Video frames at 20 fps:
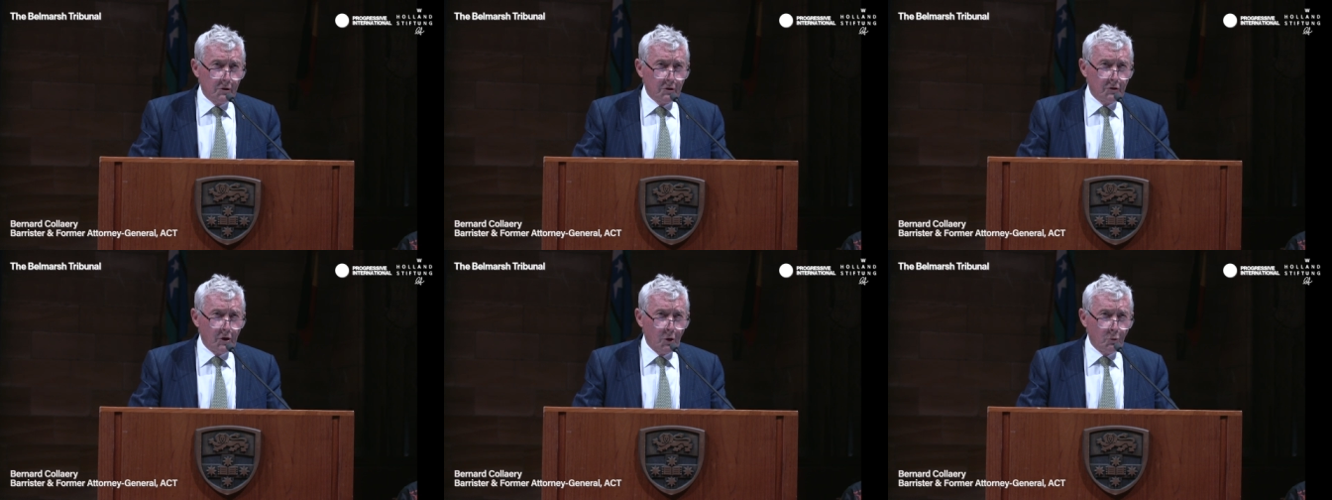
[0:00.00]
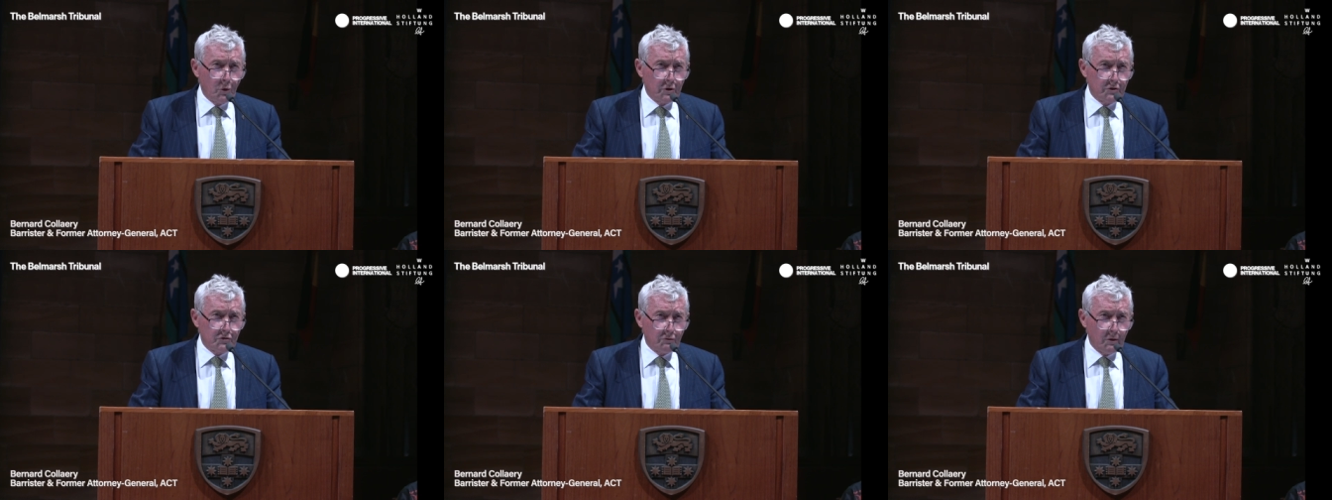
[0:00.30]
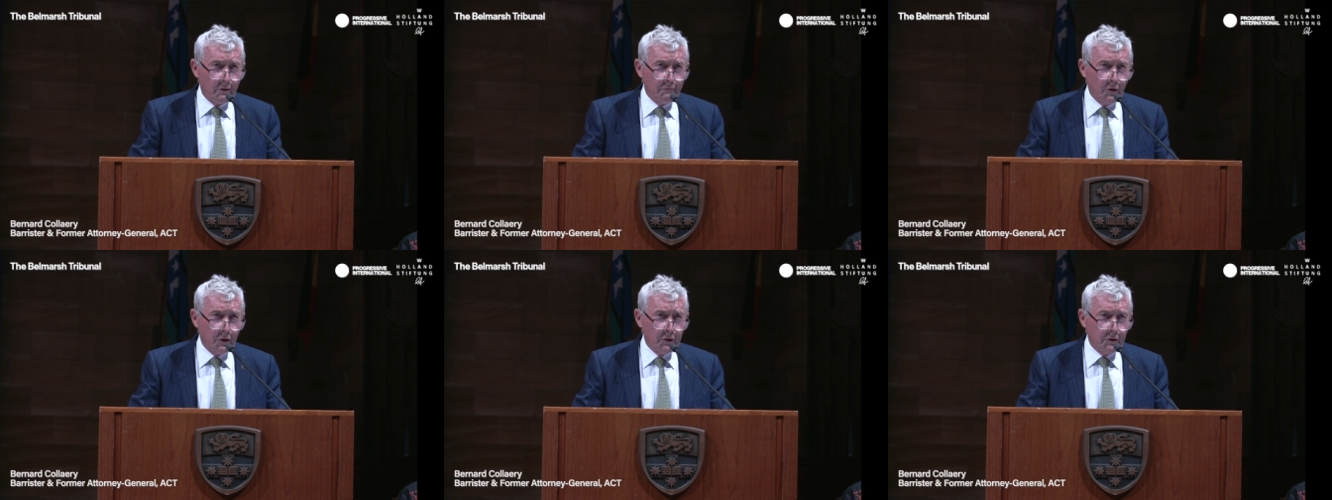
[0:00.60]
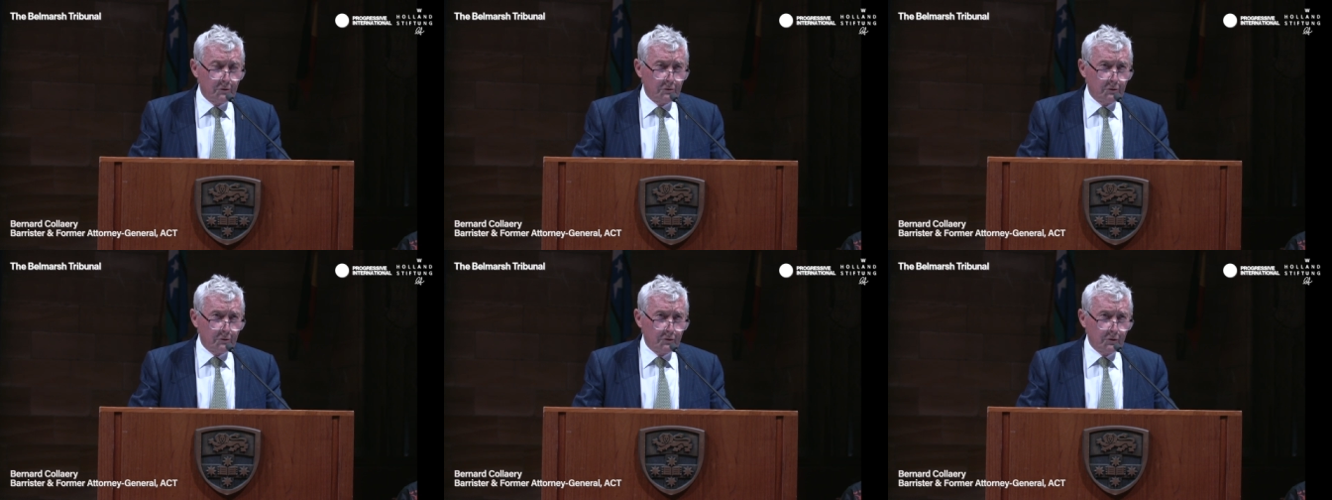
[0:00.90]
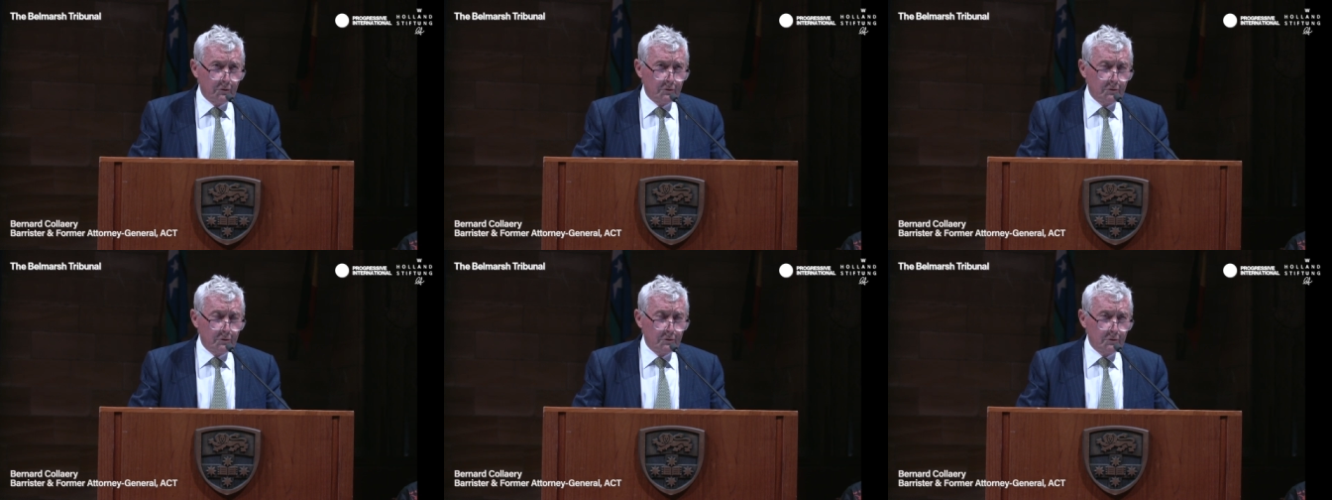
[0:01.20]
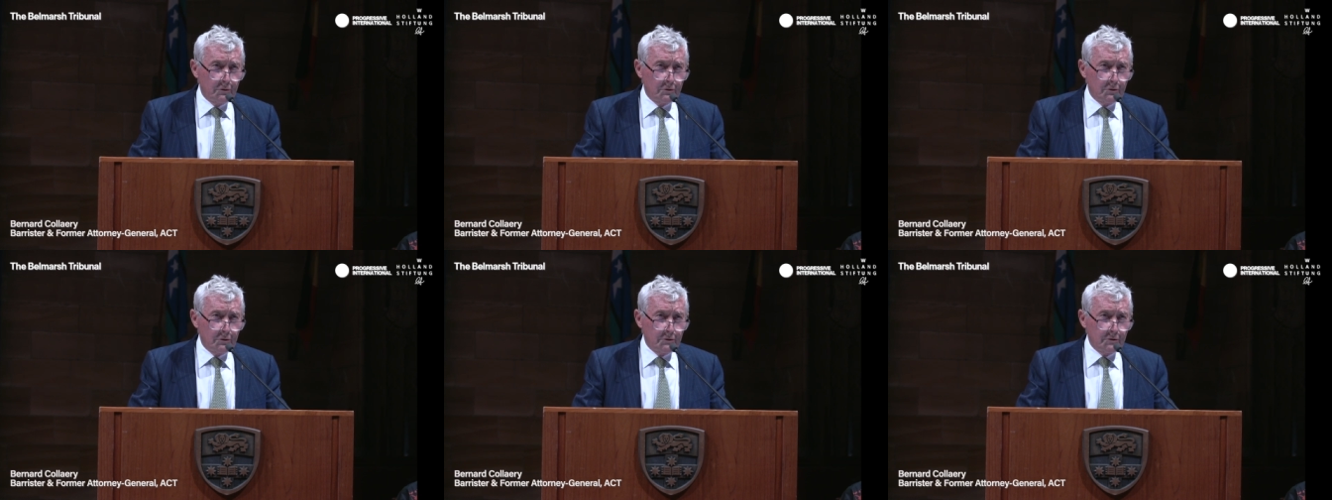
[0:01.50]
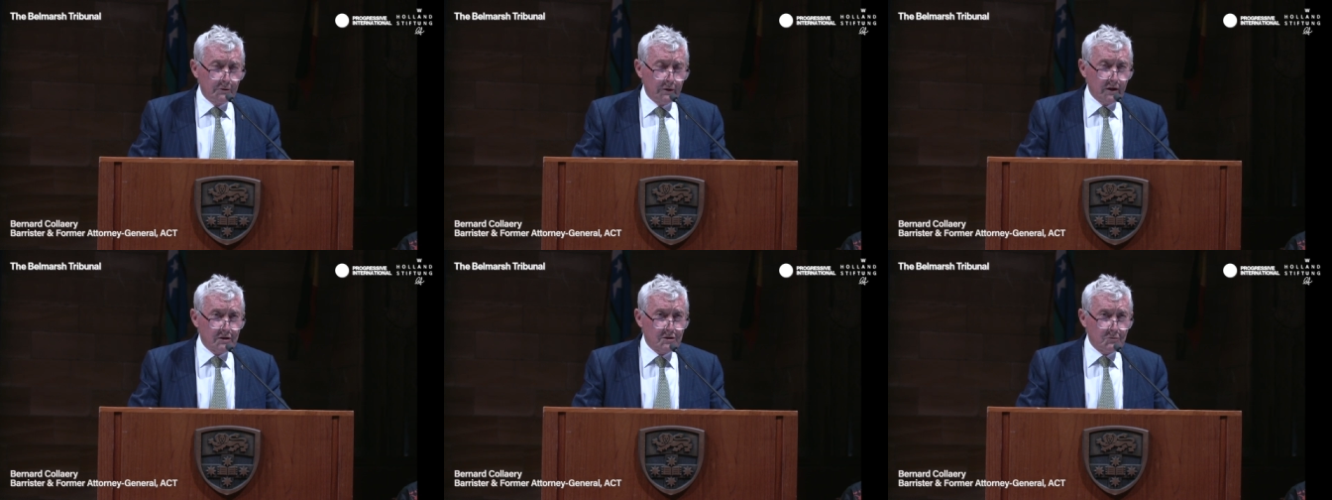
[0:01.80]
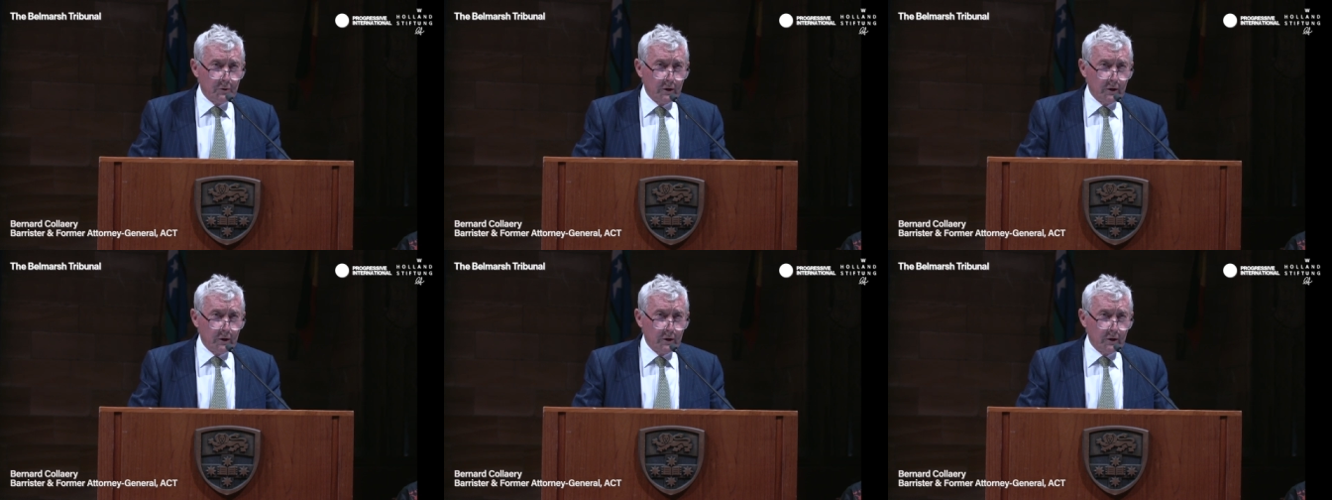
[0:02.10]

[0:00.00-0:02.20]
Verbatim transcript: that was revealed. That's